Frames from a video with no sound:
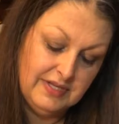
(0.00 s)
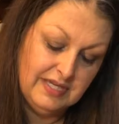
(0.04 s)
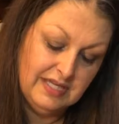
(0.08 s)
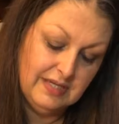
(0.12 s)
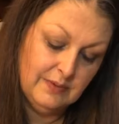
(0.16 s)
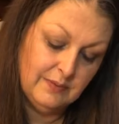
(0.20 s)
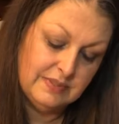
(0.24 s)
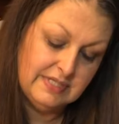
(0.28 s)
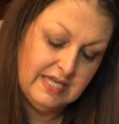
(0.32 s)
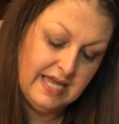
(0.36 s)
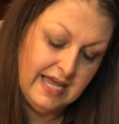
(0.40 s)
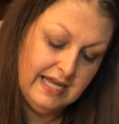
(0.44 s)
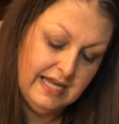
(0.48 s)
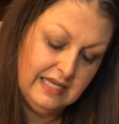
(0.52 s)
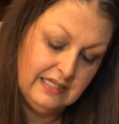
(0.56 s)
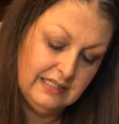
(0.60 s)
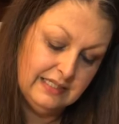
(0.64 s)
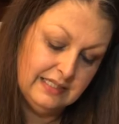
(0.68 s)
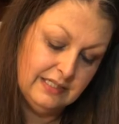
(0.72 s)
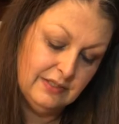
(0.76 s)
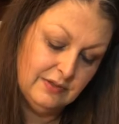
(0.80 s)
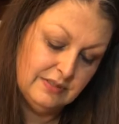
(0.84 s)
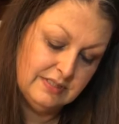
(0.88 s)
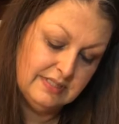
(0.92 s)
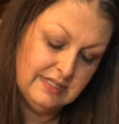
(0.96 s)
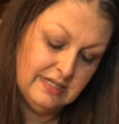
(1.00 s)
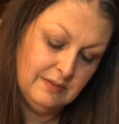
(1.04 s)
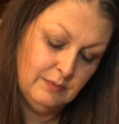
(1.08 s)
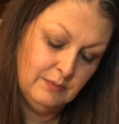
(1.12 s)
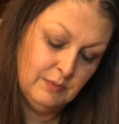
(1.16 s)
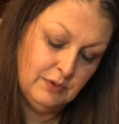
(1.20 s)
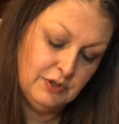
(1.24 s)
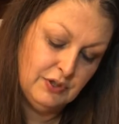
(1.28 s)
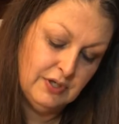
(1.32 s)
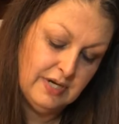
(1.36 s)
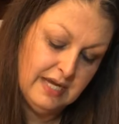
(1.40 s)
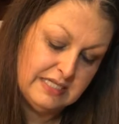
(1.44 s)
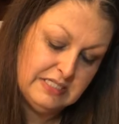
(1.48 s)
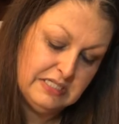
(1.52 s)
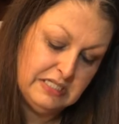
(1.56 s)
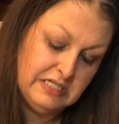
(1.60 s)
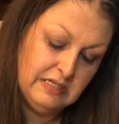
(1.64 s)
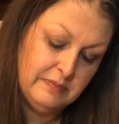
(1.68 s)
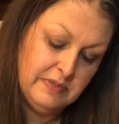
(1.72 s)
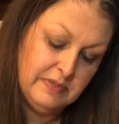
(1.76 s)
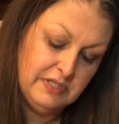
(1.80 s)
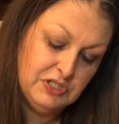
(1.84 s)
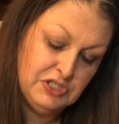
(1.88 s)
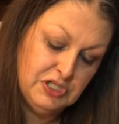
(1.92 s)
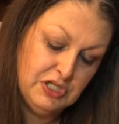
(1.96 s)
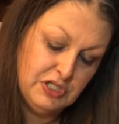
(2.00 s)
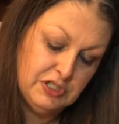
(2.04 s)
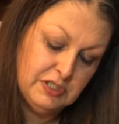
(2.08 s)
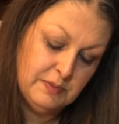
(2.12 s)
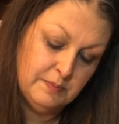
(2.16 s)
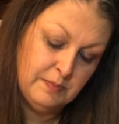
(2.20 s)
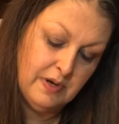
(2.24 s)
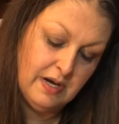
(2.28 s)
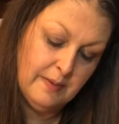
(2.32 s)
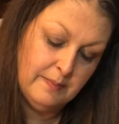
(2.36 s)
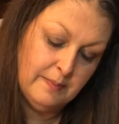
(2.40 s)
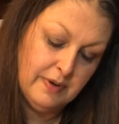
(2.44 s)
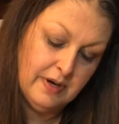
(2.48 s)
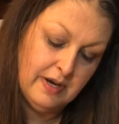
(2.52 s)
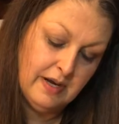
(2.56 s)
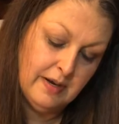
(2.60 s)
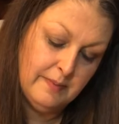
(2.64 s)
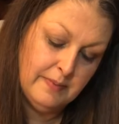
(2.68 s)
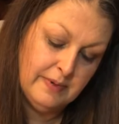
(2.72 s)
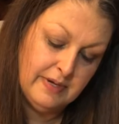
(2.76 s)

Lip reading: was Haley who said, well, you guys need to be Gigi and Pop Pop.